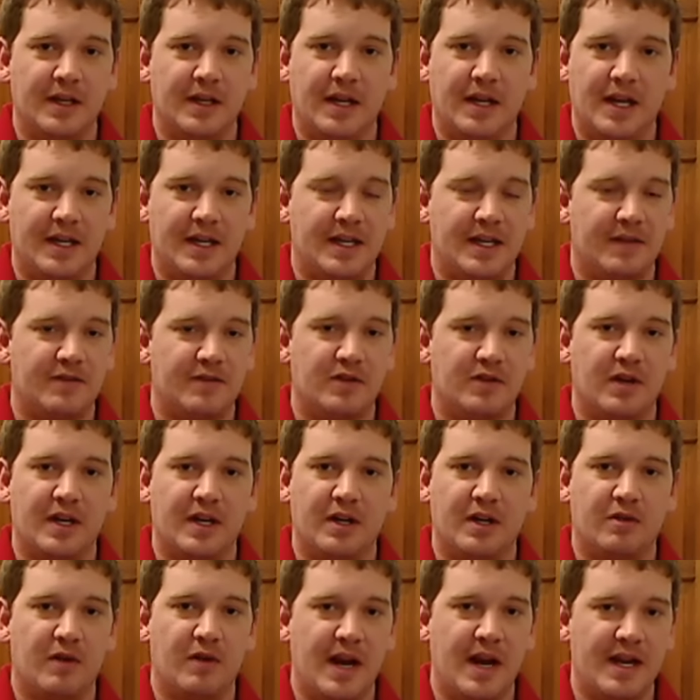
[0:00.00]
It gives you a
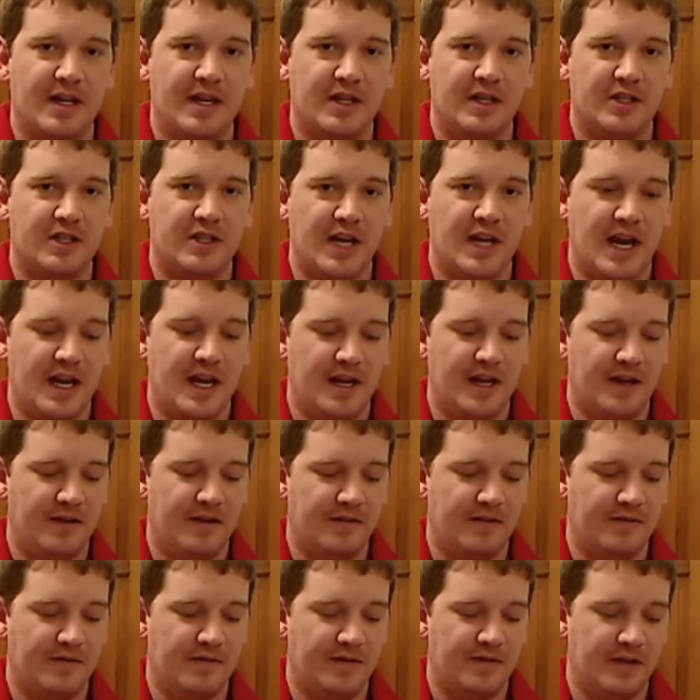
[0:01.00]
great
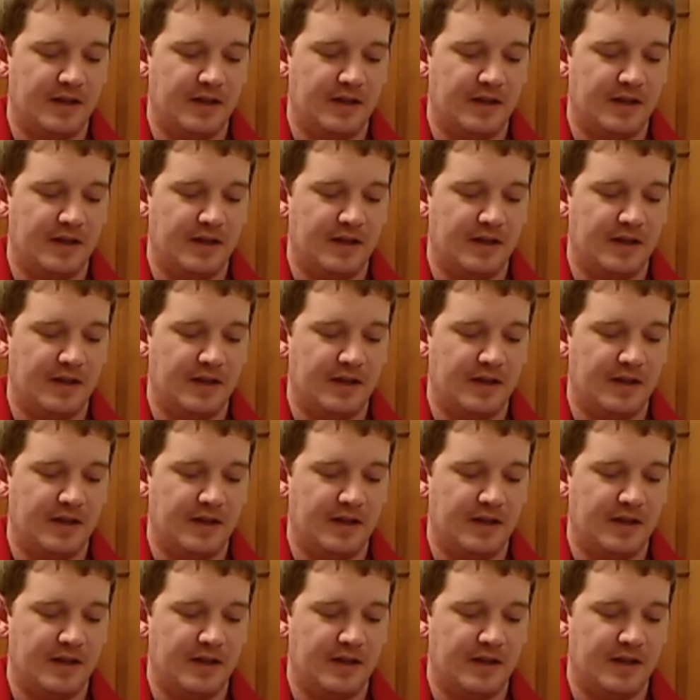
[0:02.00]
shave.